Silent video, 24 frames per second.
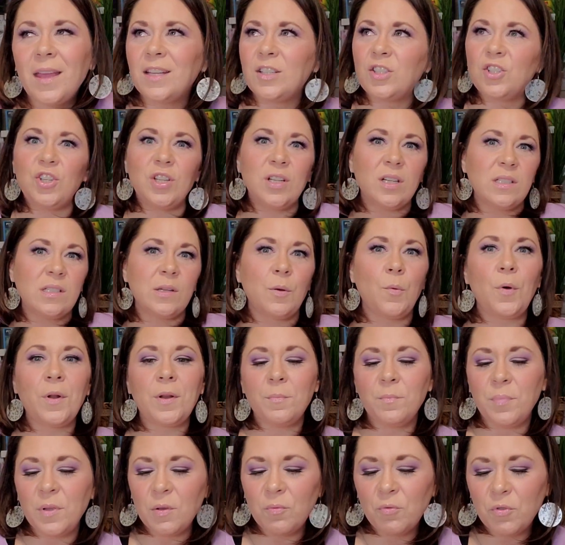and she doesn't want
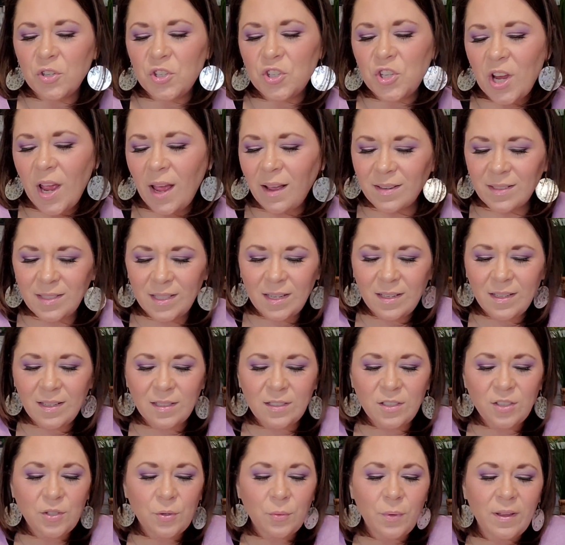to be rejected,
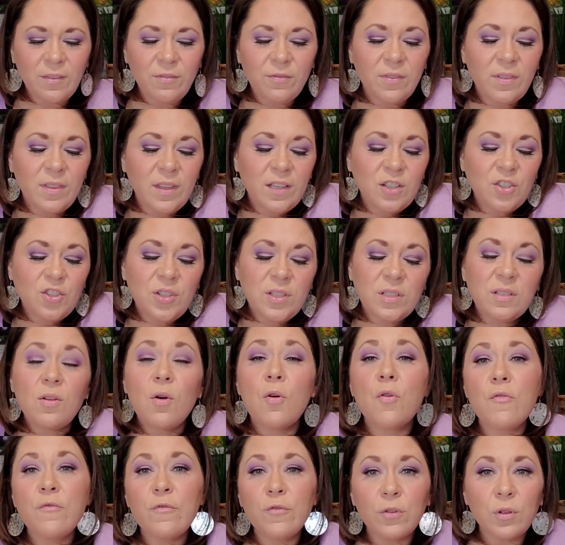and so I think she's
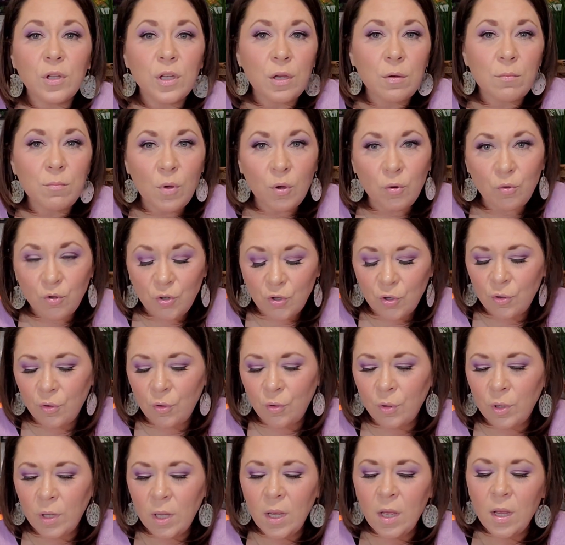overly
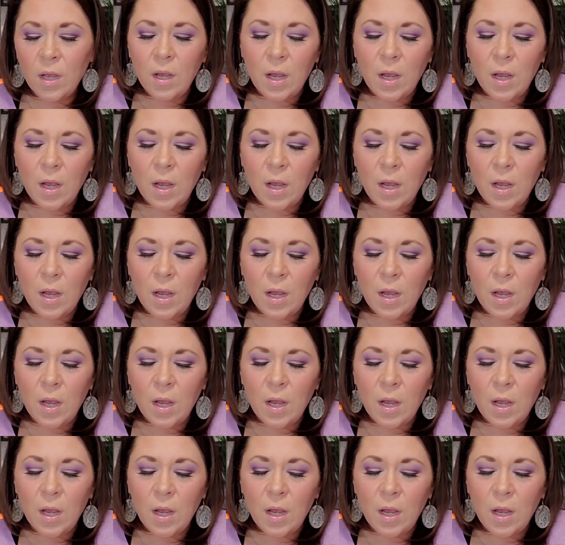emotional,